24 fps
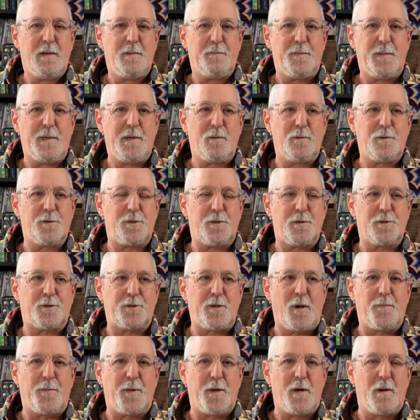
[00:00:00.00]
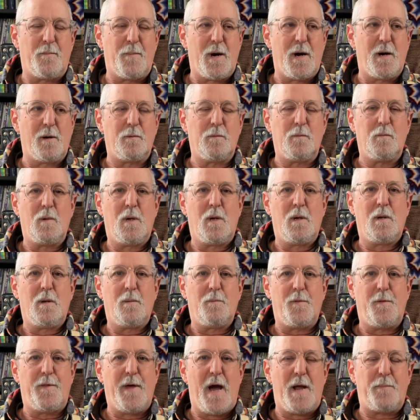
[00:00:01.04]
There was something about
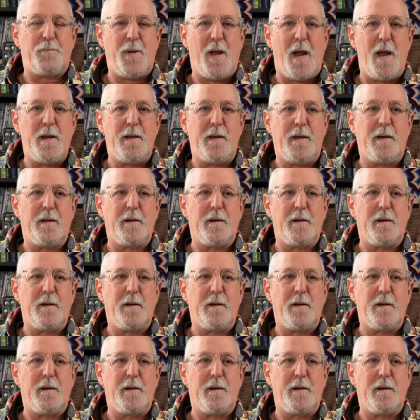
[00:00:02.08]
that painting